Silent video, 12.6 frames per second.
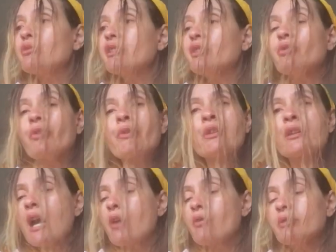We need to
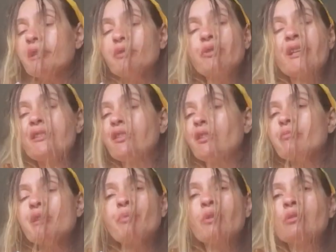carry on educating
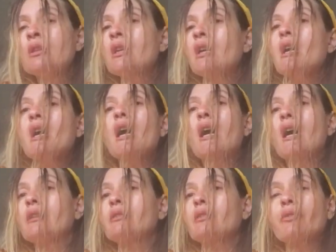people
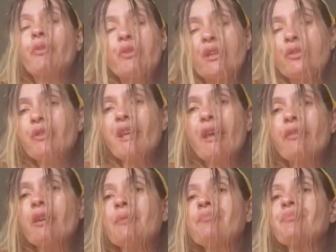and stick
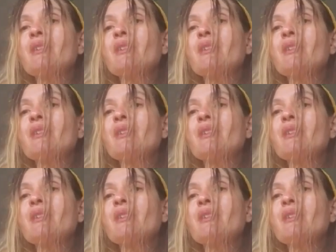together.